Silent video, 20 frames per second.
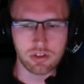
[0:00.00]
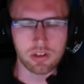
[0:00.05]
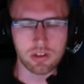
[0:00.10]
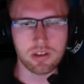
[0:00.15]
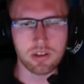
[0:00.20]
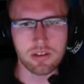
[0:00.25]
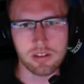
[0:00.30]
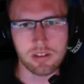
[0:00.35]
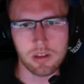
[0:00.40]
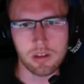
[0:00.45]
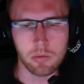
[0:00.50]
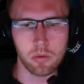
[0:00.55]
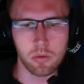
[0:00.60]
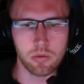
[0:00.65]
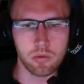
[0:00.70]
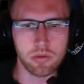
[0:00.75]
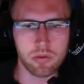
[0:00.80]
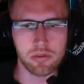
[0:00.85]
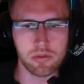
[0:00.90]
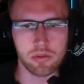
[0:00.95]
you can see, I'm
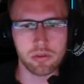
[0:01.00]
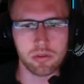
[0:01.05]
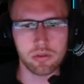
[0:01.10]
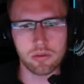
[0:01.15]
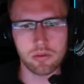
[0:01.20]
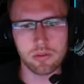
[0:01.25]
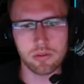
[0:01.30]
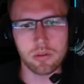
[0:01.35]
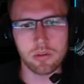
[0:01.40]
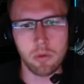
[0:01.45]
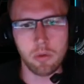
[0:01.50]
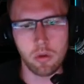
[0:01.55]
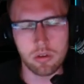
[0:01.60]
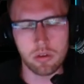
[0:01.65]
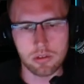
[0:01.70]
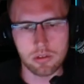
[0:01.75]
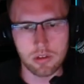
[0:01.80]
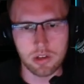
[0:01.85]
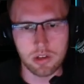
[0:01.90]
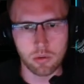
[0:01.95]
going through them
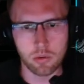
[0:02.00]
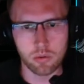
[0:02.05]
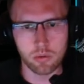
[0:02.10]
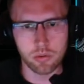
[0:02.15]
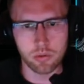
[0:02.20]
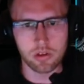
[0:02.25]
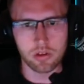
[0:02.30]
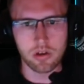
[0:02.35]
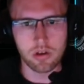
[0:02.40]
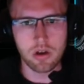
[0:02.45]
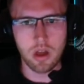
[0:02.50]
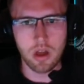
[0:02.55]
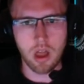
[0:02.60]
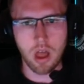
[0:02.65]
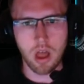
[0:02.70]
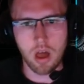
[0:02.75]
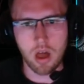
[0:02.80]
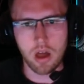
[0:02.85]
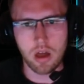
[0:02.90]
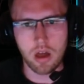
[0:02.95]
all in order,
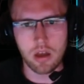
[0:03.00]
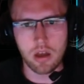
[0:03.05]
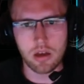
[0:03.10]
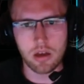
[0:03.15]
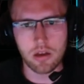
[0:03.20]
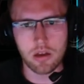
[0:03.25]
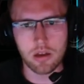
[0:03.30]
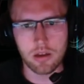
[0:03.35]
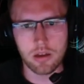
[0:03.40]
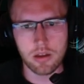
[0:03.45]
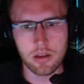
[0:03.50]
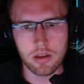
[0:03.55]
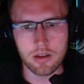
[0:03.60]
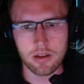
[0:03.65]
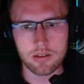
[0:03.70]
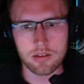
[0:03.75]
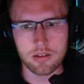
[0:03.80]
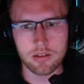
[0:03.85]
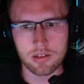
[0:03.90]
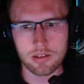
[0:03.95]
and
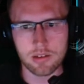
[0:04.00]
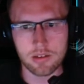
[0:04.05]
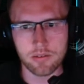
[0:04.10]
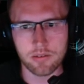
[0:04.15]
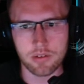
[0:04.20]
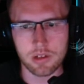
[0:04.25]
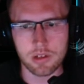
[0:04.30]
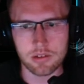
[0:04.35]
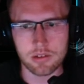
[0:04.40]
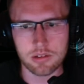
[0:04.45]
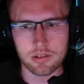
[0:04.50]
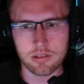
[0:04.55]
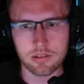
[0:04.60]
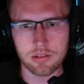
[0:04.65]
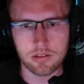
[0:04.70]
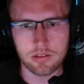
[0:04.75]
it's identifying.